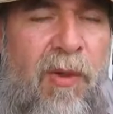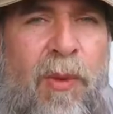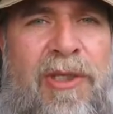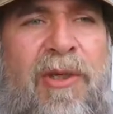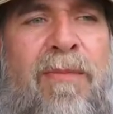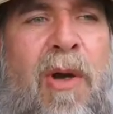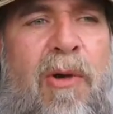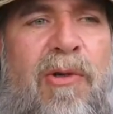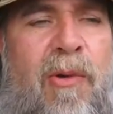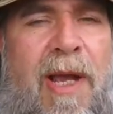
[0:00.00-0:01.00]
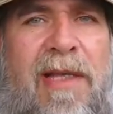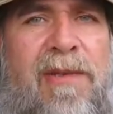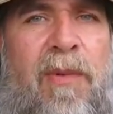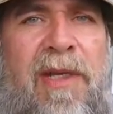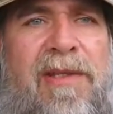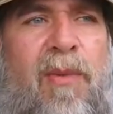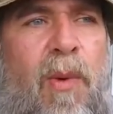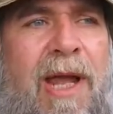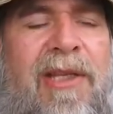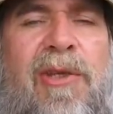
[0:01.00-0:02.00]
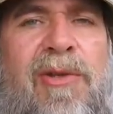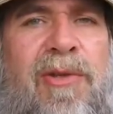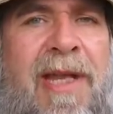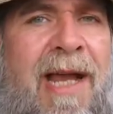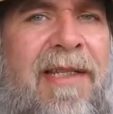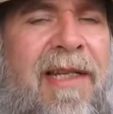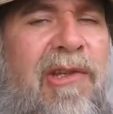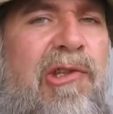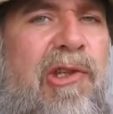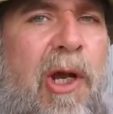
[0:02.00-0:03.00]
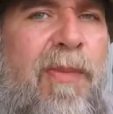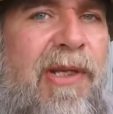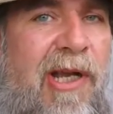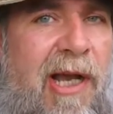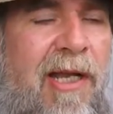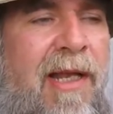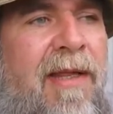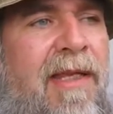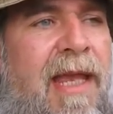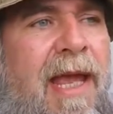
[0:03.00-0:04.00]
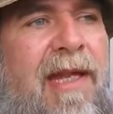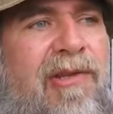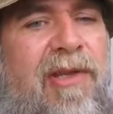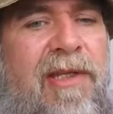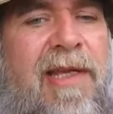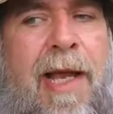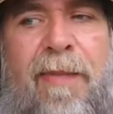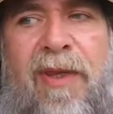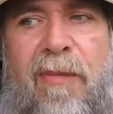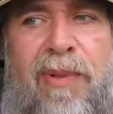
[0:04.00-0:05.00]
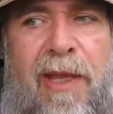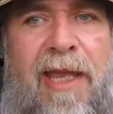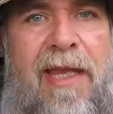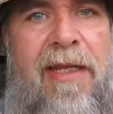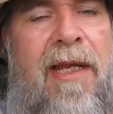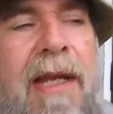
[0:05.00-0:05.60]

When you mow grass when it's wet, you do not get a sharp cut on the edge, the top of the blade.